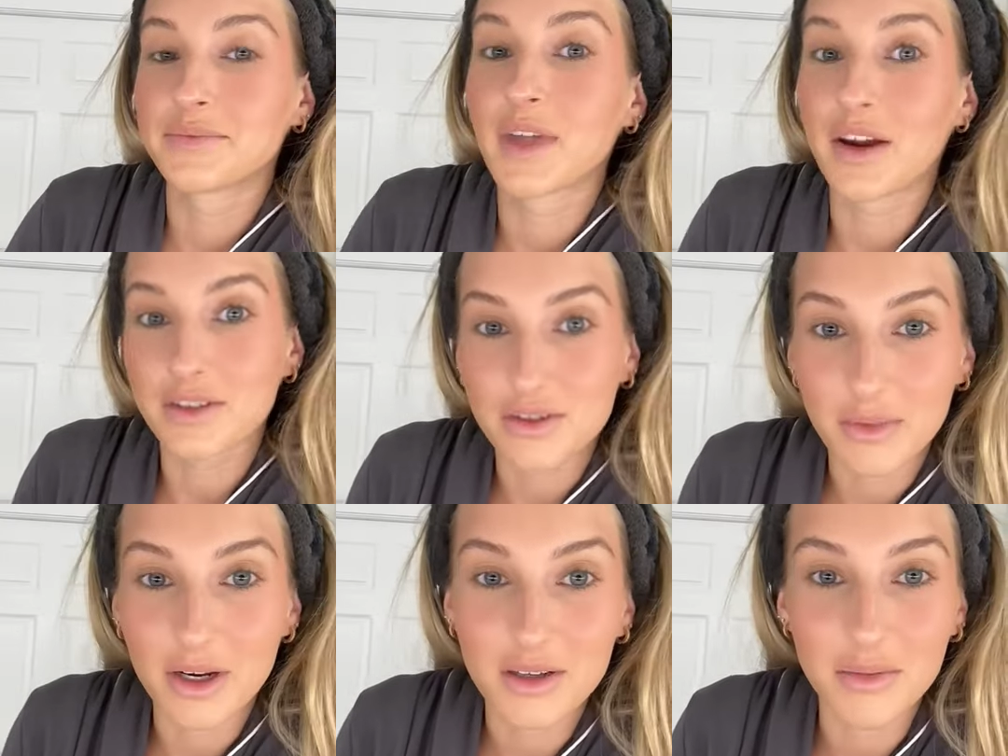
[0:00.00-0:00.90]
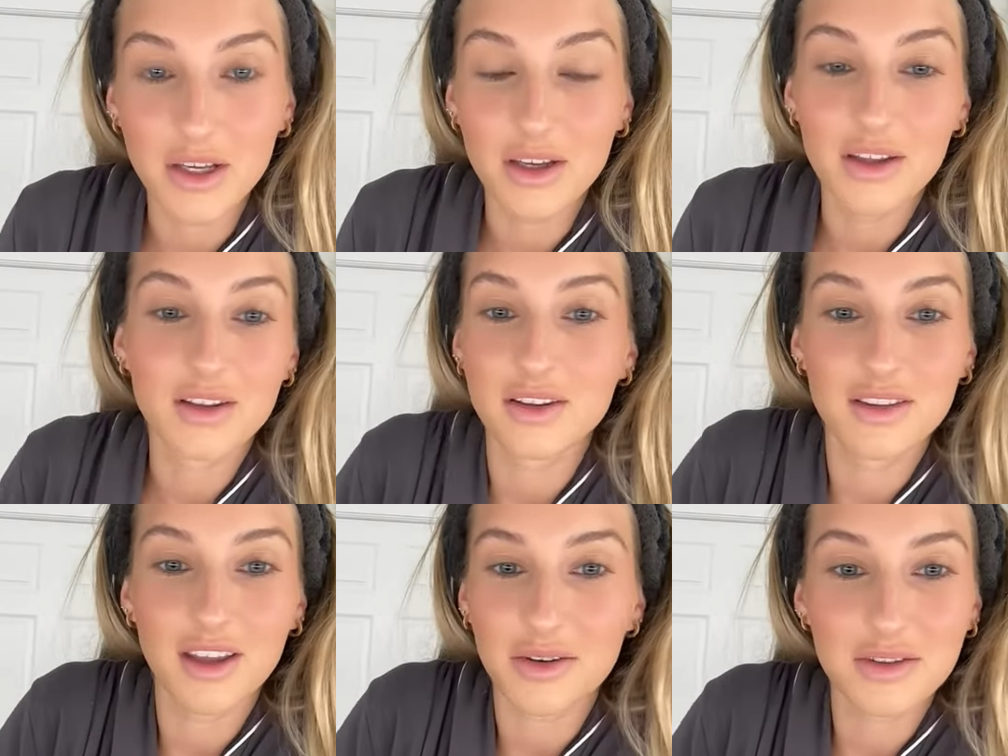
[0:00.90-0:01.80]
that just reminded me
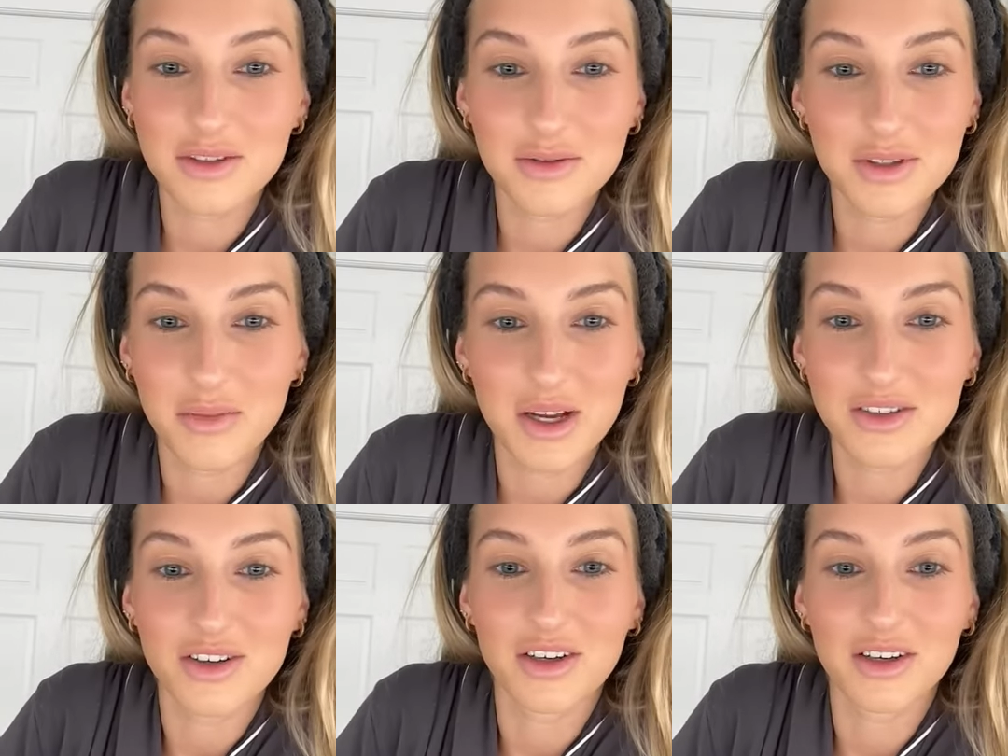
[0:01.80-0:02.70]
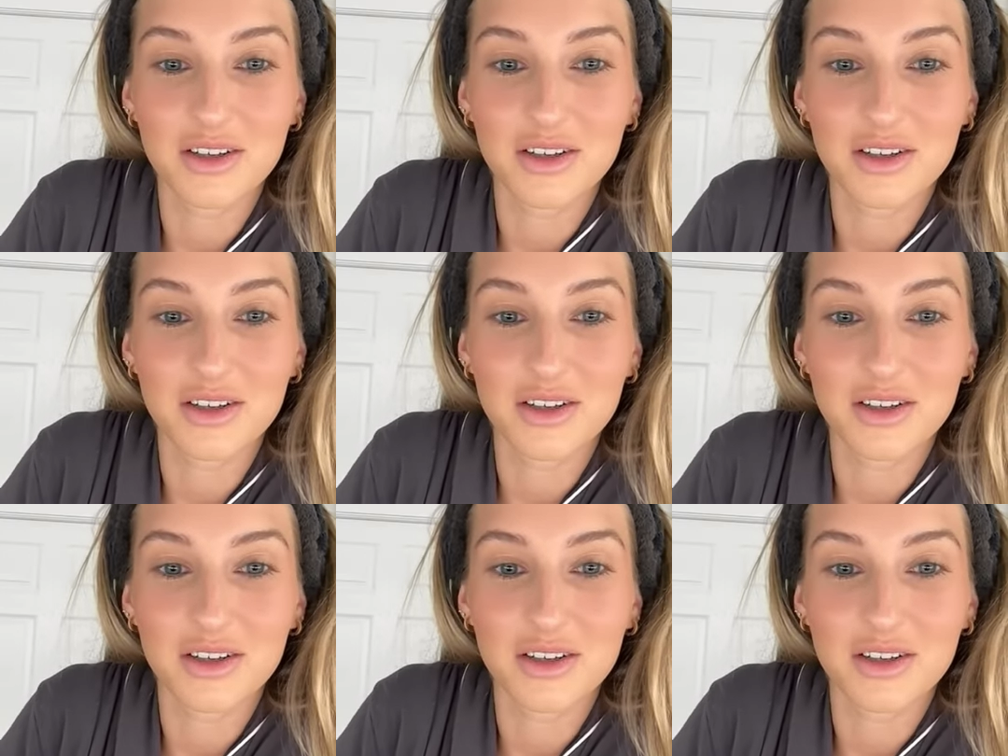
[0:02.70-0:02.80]
that this was the best Target